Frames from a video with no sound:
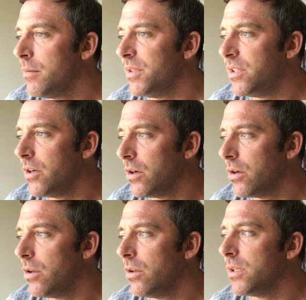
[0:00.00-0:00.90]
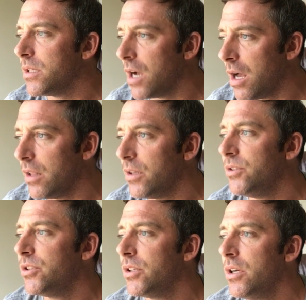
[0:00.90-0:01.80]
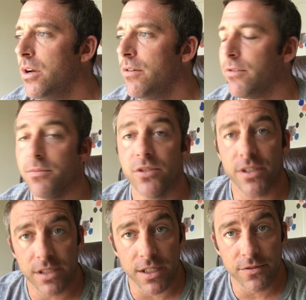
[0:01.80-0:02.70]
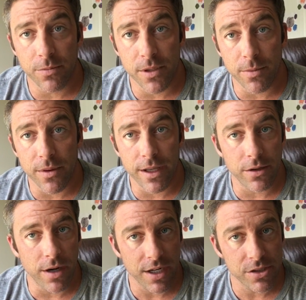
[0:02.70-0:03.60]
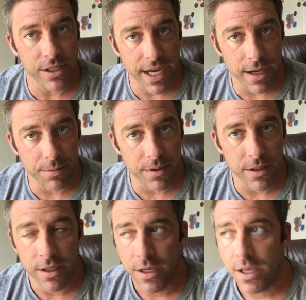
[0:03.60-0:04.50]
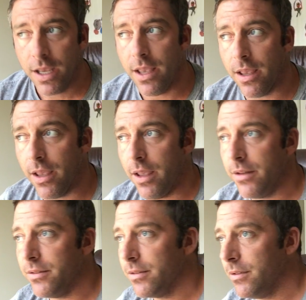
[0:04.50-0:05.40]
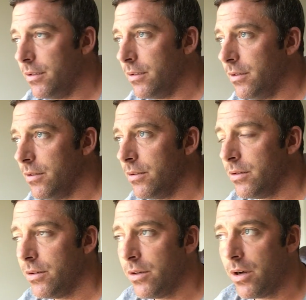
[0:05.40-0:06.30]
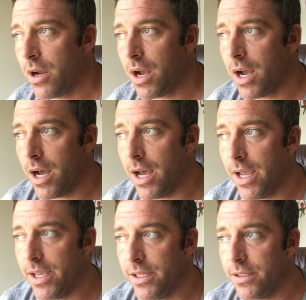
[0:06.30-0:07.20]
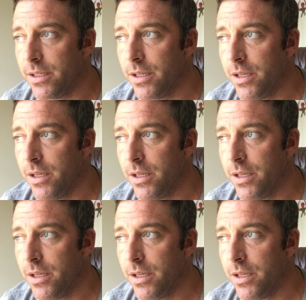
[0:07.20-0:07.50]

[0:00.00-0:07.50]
material and knowledge from successful people that are actually happy. And I